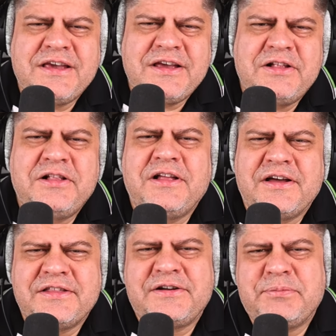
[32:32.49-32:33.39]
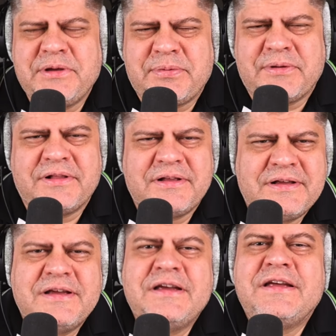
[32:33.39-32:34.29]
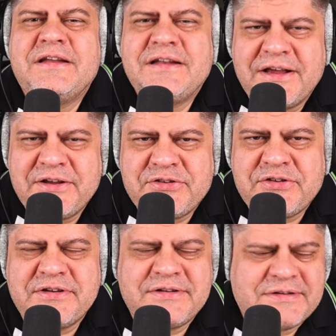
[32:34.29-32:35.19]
kill other people. Nice.